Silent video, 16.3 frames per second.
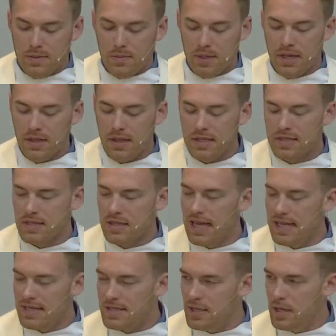But in this
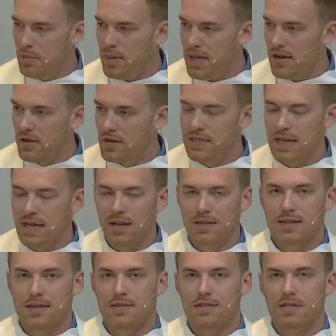lesson, Peter
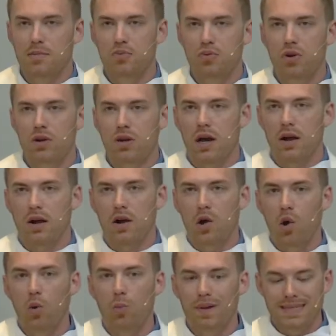tells us to put our
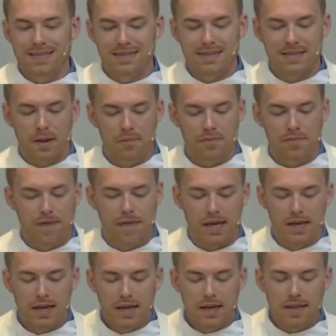hope in
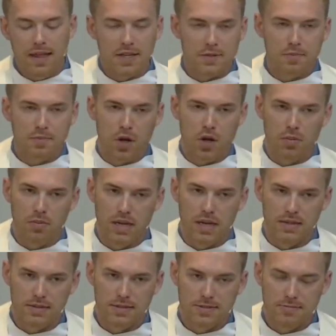something that is
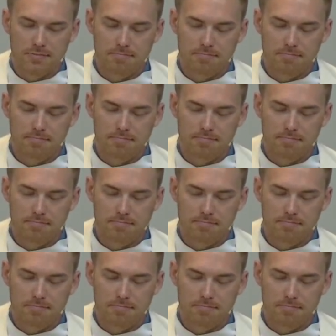permanent